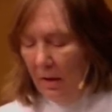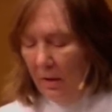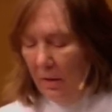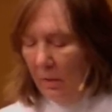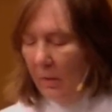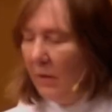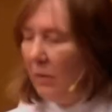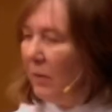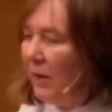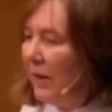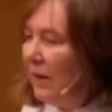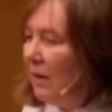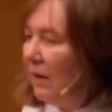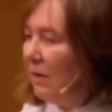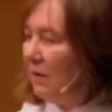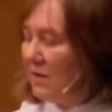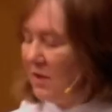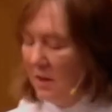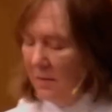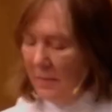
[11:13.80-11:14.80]
When we
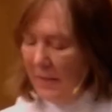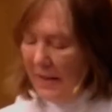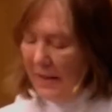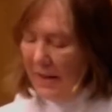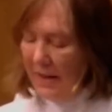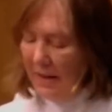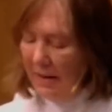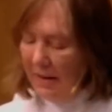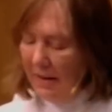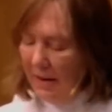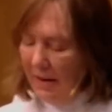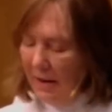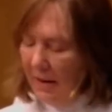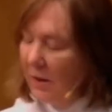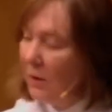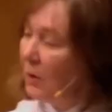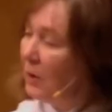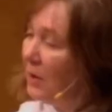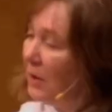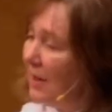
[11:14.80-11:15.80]
learn to be
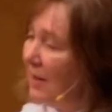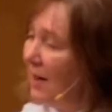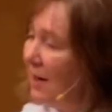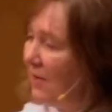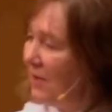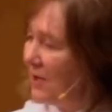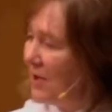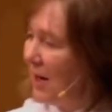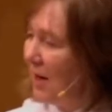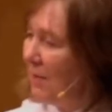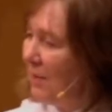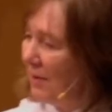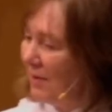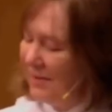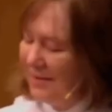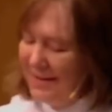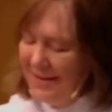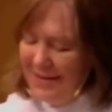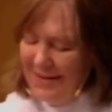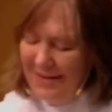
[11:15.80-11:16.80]
good enough
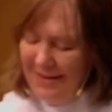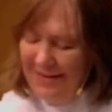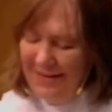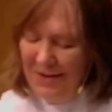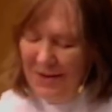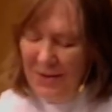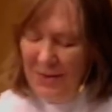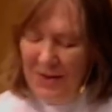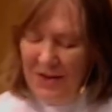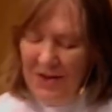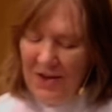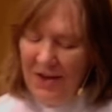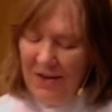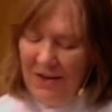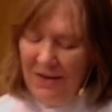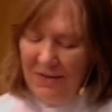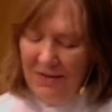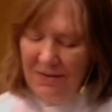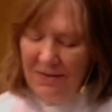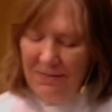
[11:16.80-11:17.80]
shepherds to each
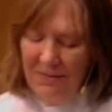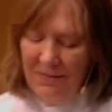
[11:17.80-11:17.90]
other,